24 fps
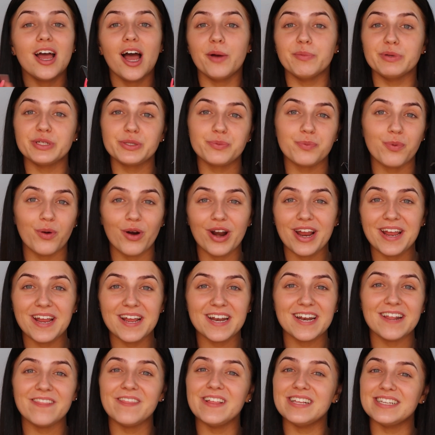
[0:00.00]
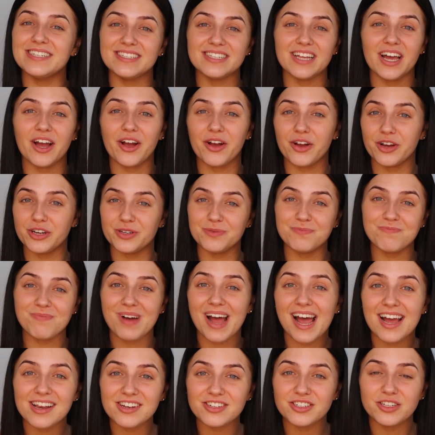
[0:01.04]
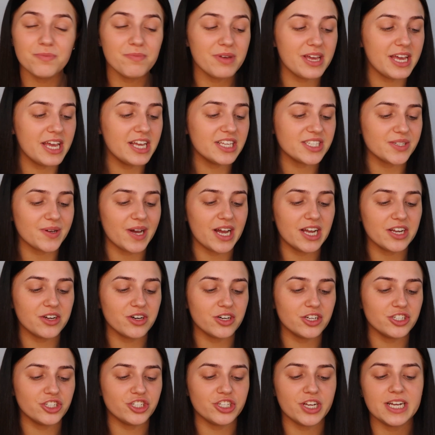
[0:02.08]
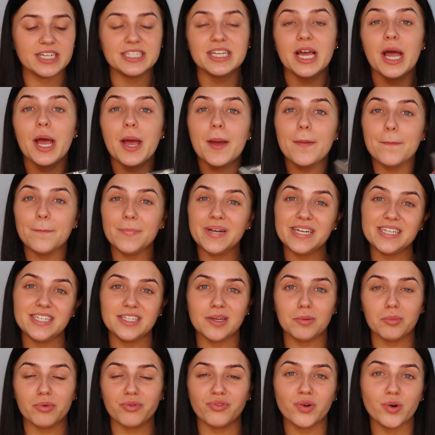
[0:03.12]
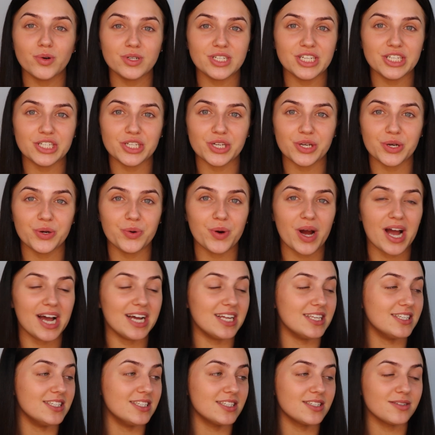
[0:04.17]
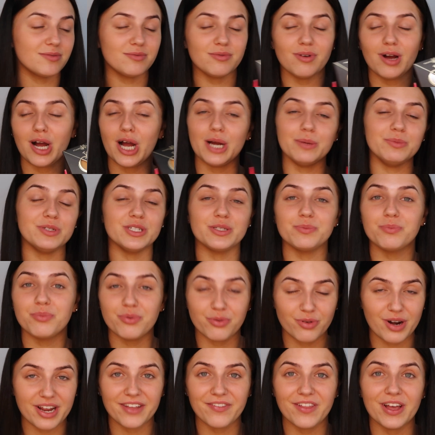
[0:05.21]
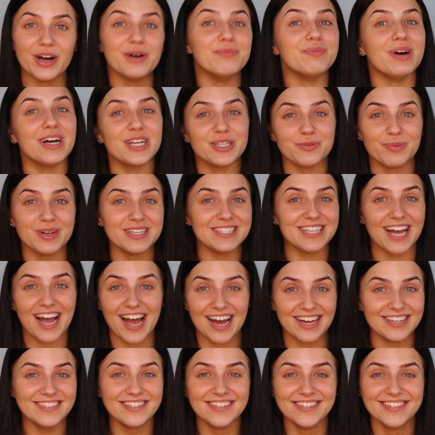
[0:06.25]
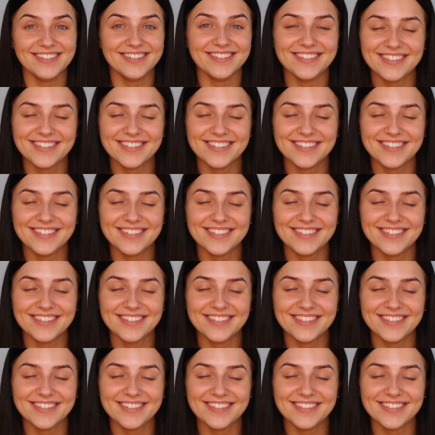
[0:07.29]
I'm just praying this is a good match to me. So I got shade medium 42 and I'm just praying that I'll match my tan.